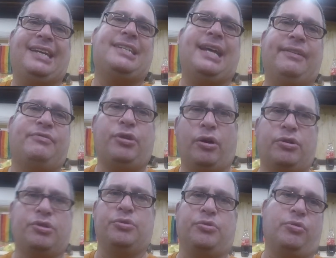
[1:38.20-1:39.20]
to have charge
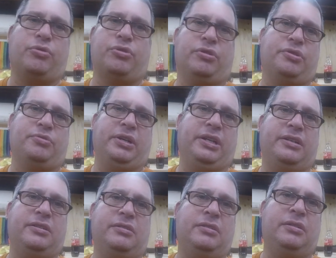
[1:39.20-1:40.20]
control circuitry in it.
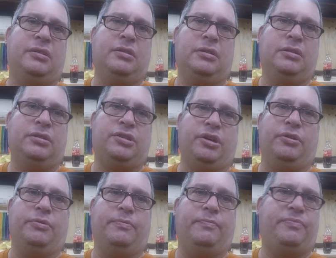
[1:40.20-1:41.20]

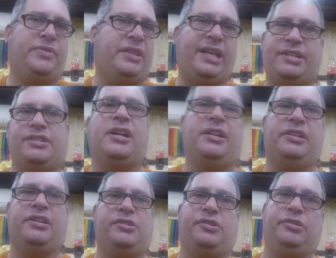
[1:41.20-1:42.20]
So that's not the
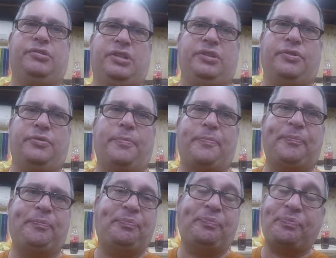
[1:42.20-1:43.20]
excuse either.
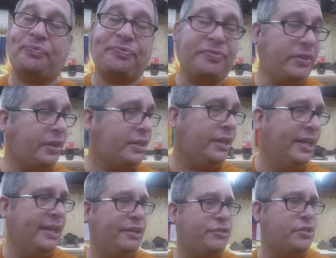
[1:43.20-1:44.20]

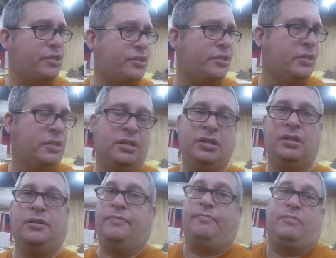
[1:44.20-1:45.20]
It's just
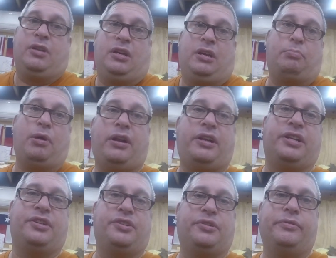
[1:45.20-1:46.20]
a product
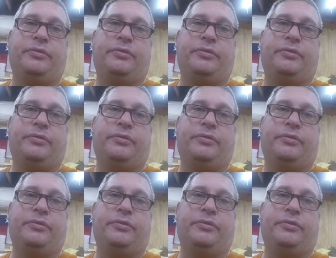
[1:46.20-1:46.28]
issue.